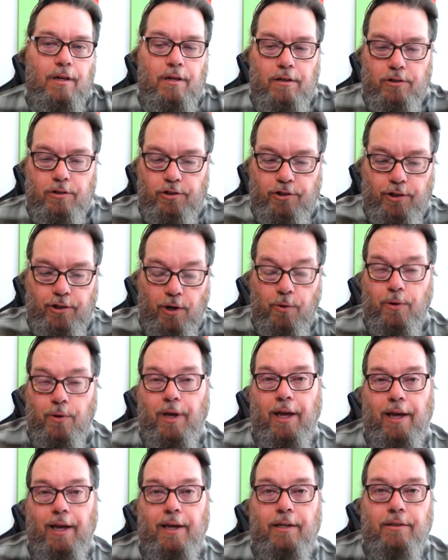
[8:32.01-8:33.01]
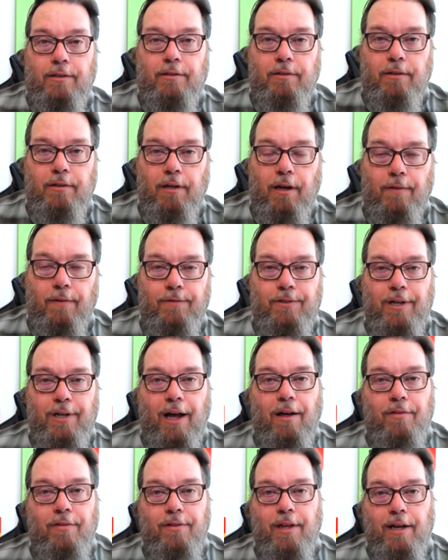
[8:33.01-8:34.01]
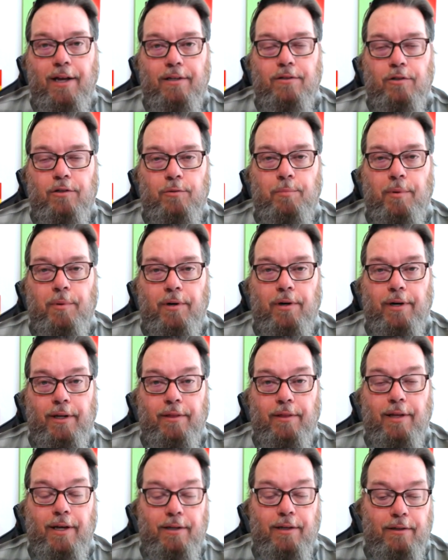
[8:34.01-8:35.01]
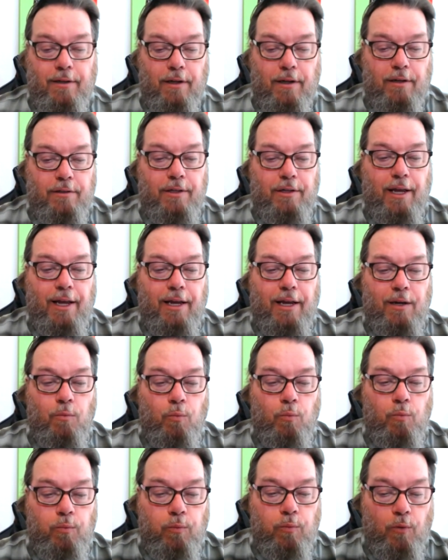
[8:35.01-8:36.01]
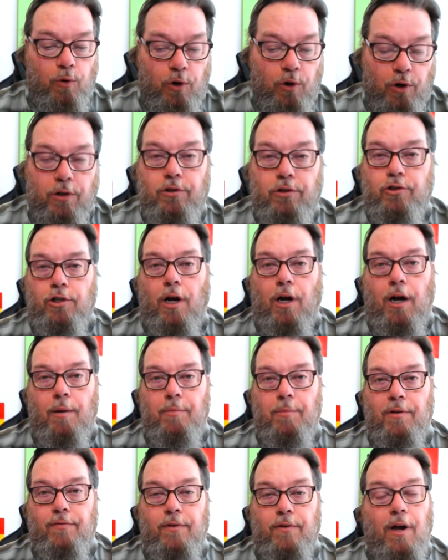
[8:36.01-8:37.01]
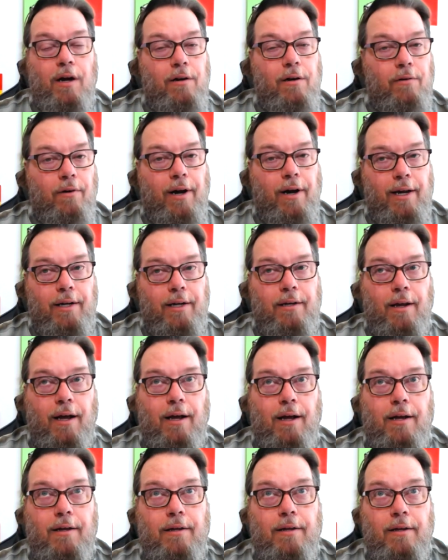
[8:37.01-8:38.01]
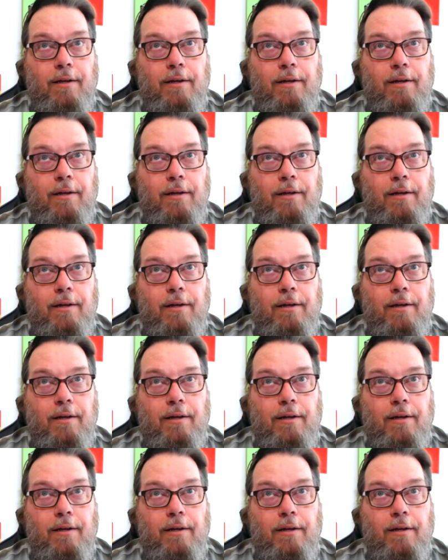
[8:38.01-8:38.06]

showcase of South Texas birding that does a good job, if not great. I,